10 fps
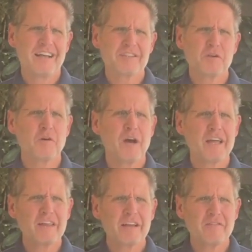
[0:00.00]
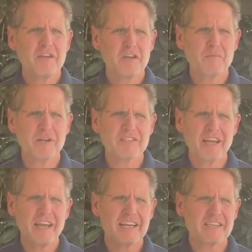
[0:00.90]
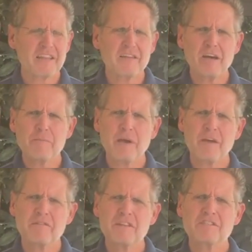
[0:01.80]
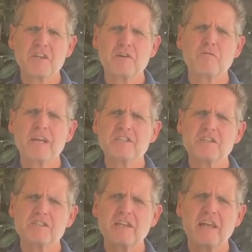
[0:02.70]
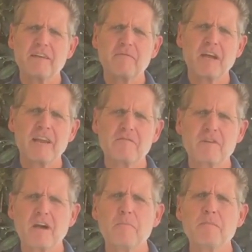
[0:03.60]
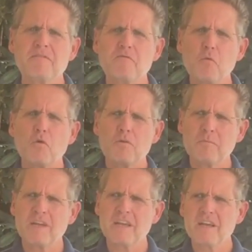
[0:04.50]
So I thought of him as I thought about the generations that have kind of come before me.